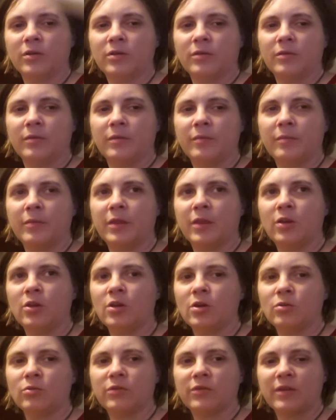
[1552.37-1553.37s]
remember the
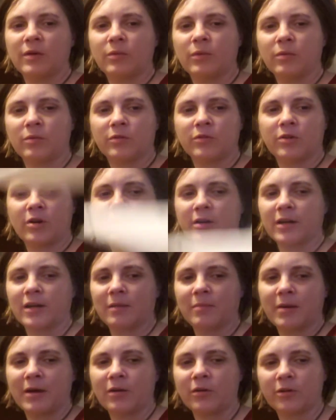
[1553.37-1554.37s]
notes that we were talking
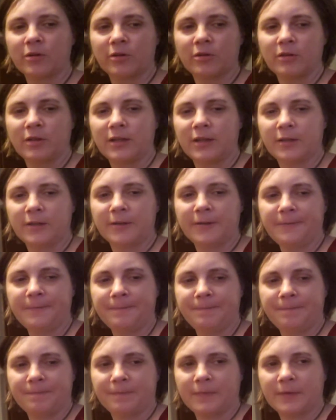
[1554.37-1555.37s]
about earlier?
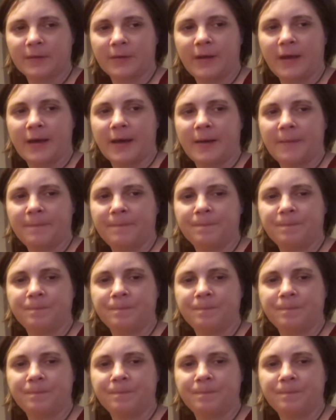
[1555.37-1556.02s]
Okay.